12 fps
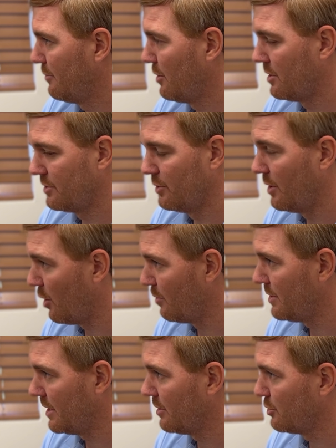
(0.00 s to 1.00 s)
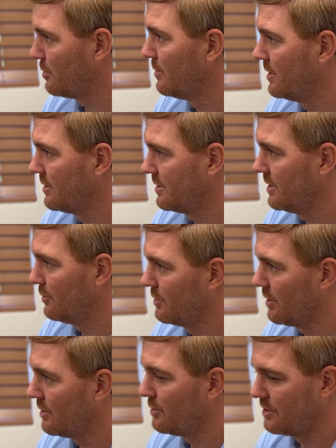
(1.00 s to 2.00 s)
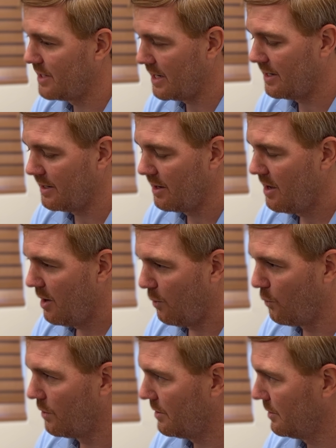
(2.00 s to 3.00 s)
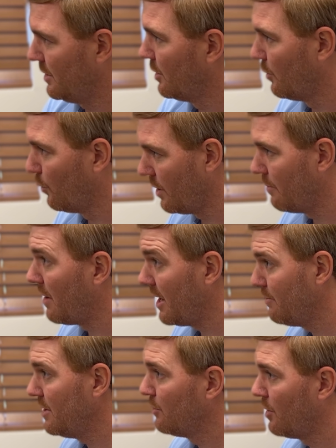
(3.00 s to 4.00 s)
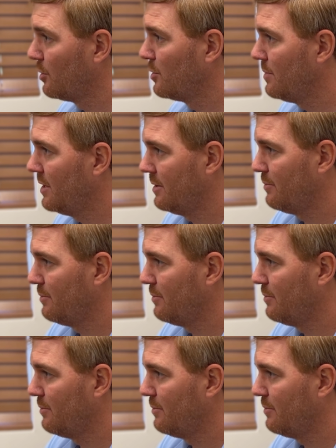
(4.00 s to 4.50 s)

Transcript: also helped me out tremendously understanding what might be wrong with me,